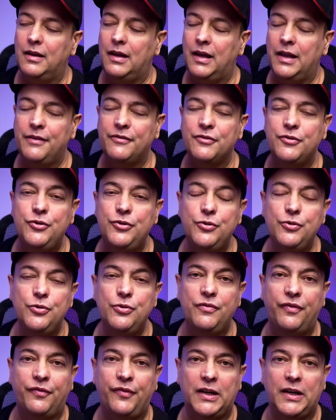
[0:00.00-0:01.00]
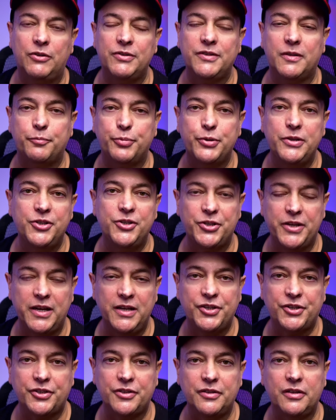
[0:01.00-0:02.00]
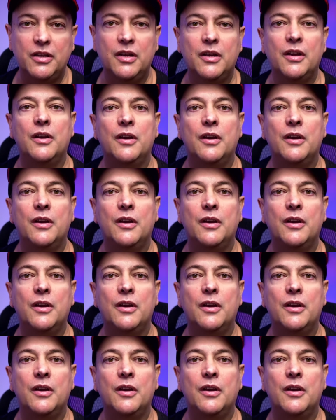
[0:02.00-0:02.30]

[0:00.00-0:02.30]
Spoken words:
I have a newfound appreciation